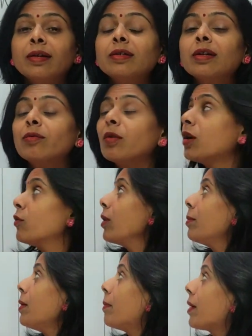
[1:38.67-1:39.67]
It will
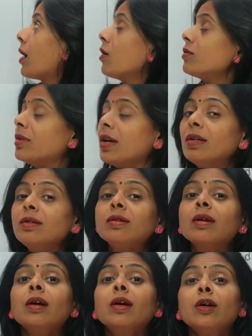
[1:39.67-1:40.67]
be pronounced as,
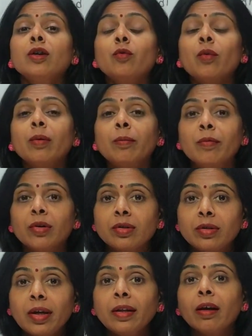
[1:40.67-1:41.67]
you will
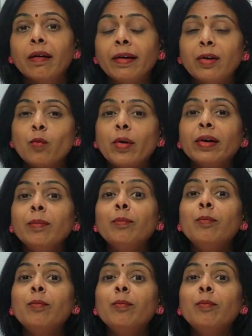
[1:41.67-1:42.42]
say the correct word,